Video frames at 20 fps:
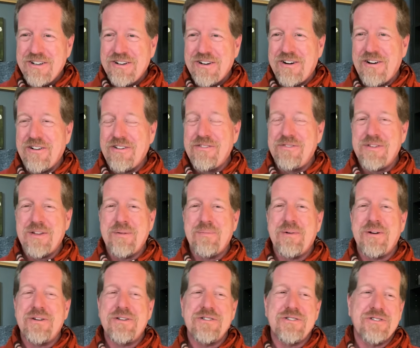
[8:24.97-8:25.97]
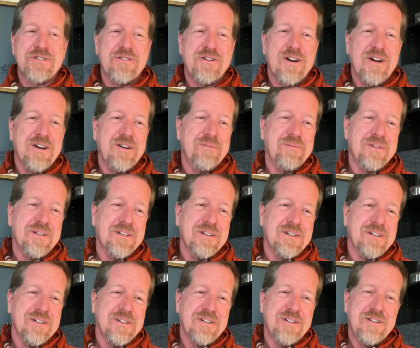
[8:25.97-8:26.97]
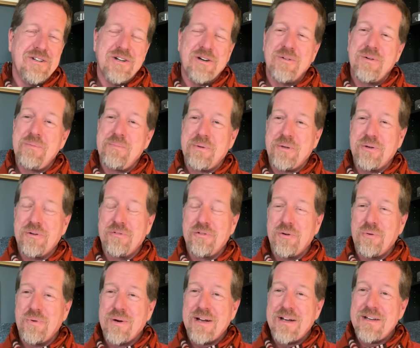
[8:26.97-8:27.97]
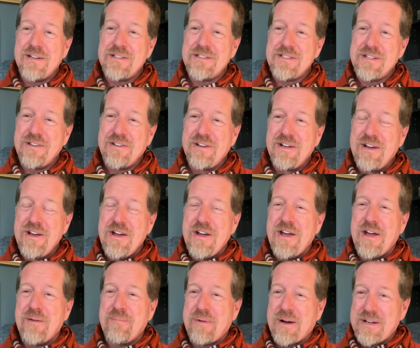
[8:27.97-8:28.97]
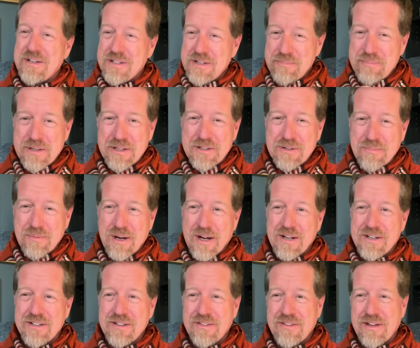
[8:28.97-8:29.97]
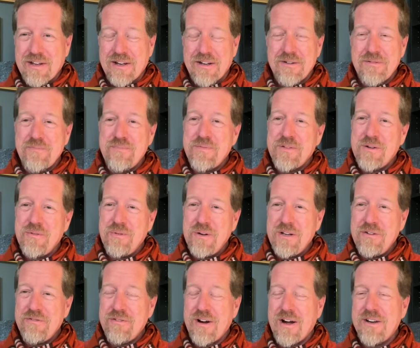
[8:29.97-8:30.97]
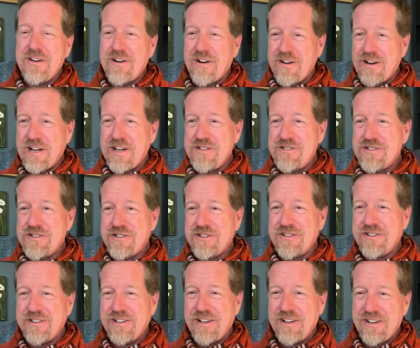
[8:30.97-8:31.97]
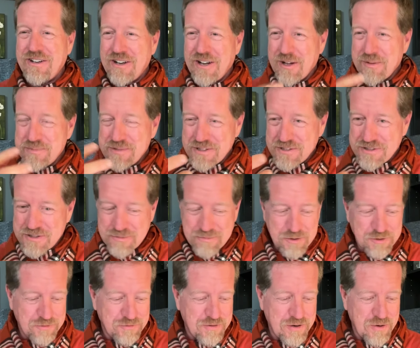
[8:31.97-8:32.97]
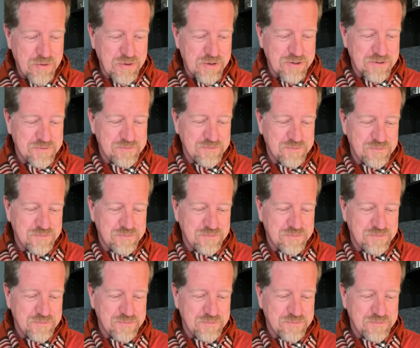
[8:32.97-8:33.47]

All of them are described, in beautiful ways. And by dipping the mind in that, we find our nature, and it helps us to move forward.